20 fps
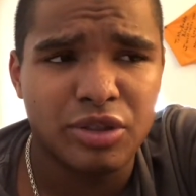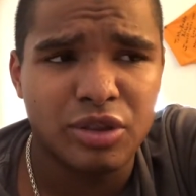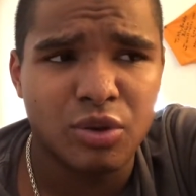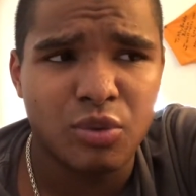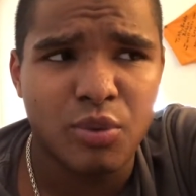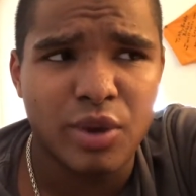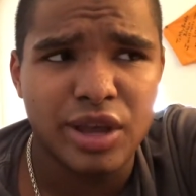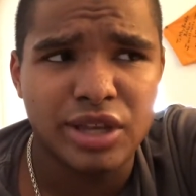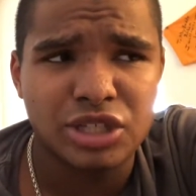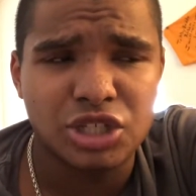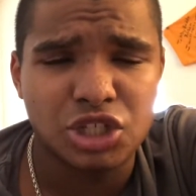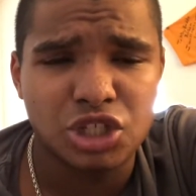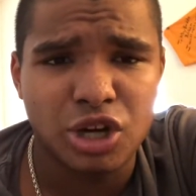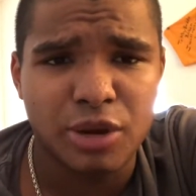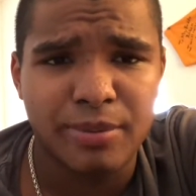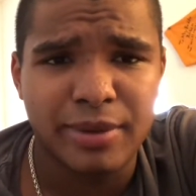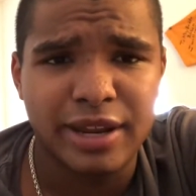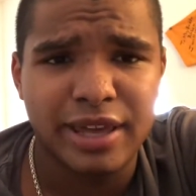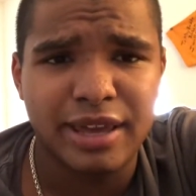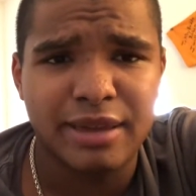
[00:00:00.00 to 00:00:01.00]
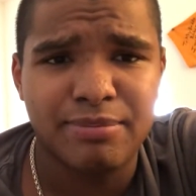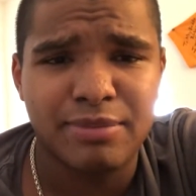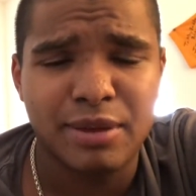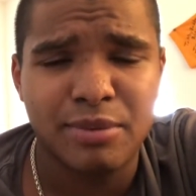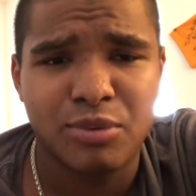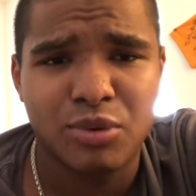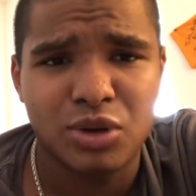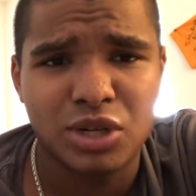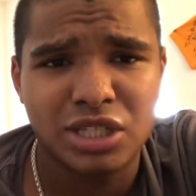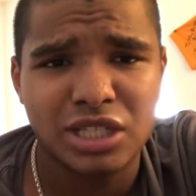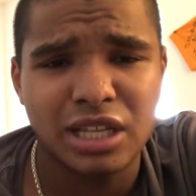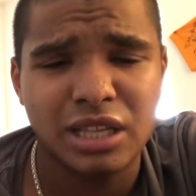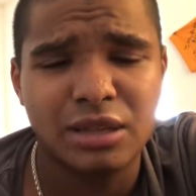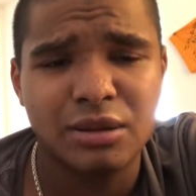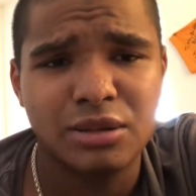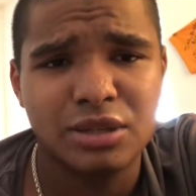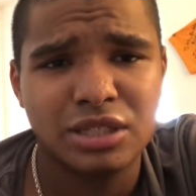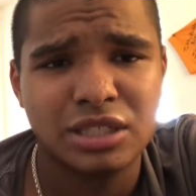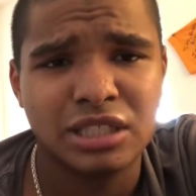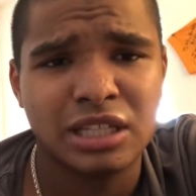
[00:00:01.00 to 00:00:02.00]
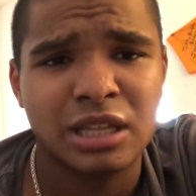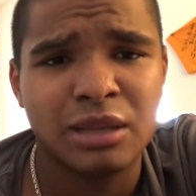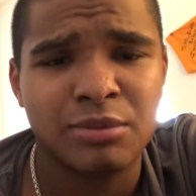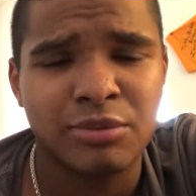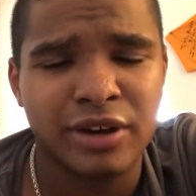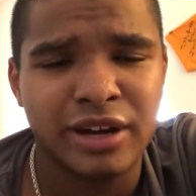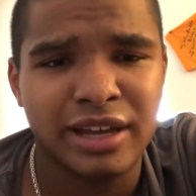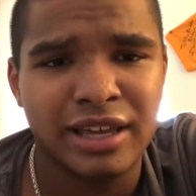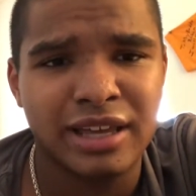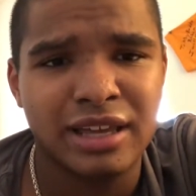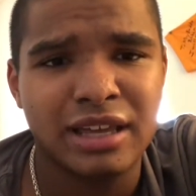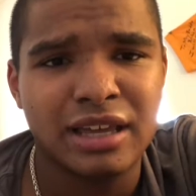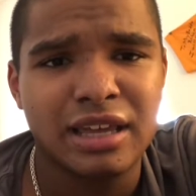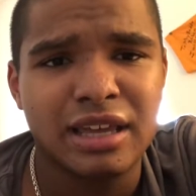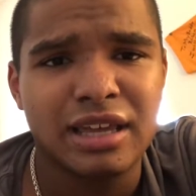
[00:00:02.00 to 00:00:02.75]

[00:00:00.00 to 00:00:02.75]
West Germany, and people were celebrating.